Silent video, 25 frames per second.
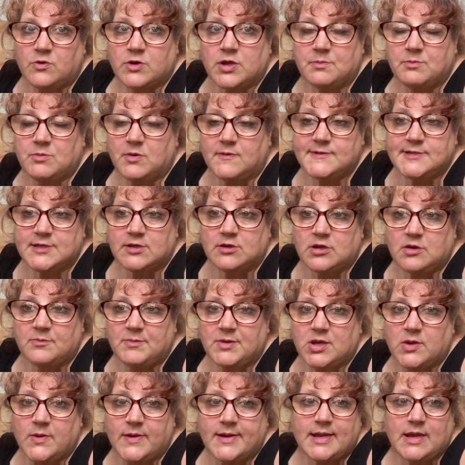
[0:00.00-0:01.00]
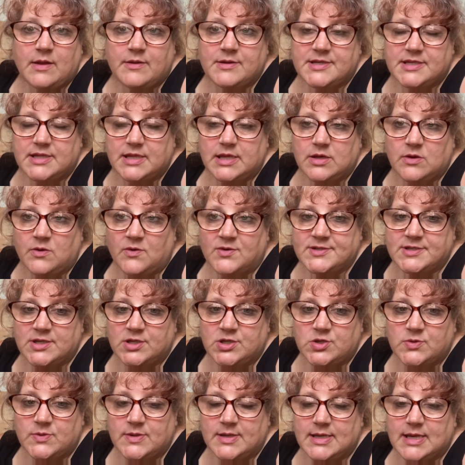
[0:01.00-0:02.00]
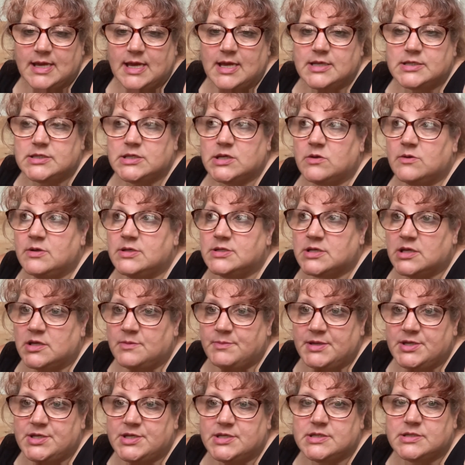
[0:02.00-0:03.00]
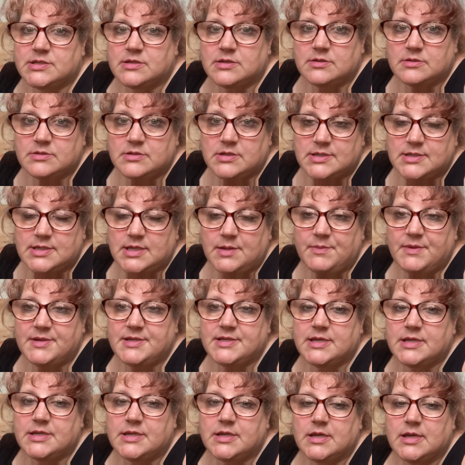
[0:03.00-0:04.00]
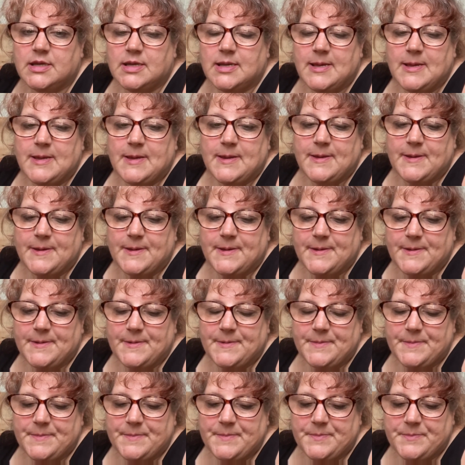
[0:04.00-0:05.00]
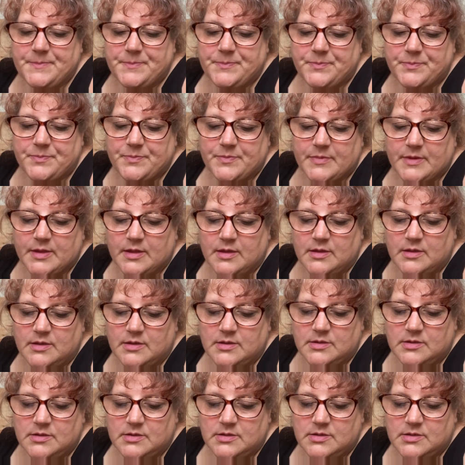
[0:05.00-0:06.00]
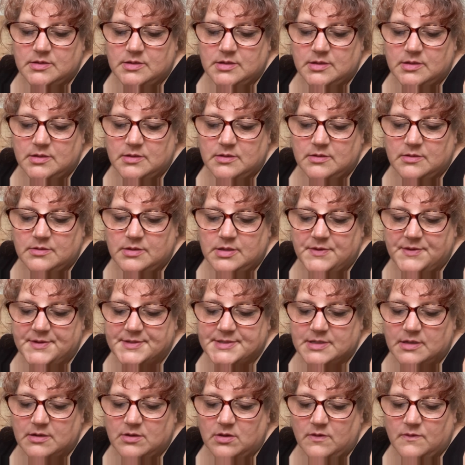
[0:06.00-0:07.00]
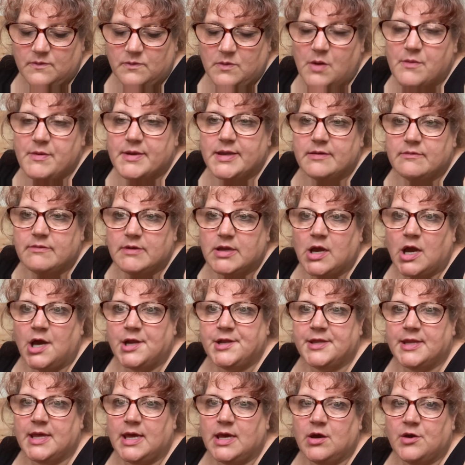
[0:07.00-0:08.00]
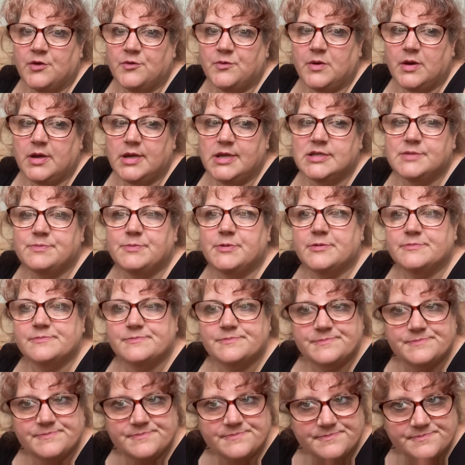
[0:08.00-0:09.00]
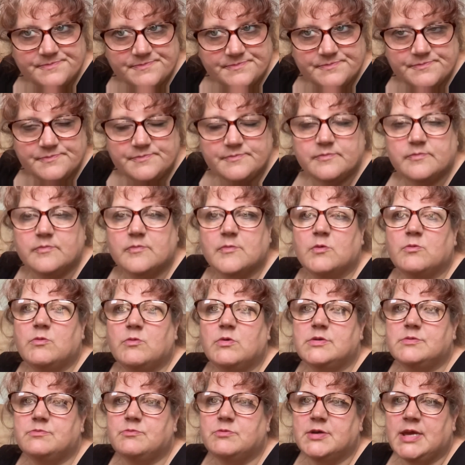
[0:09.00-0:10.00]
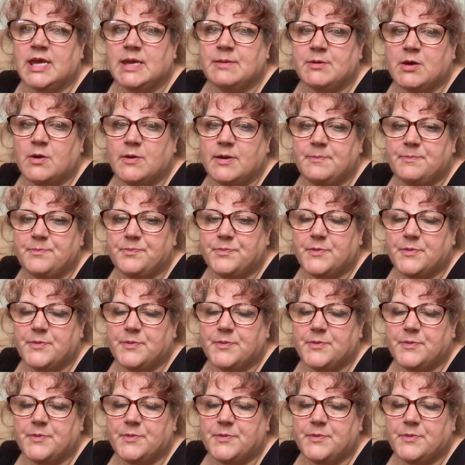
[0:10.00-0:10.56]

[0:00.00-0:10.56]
I'm obviously not going to be going out into the hills and doing that, so it's going to be just limited. And there is a lot of worry regarding that health-wise, but we'll keep going,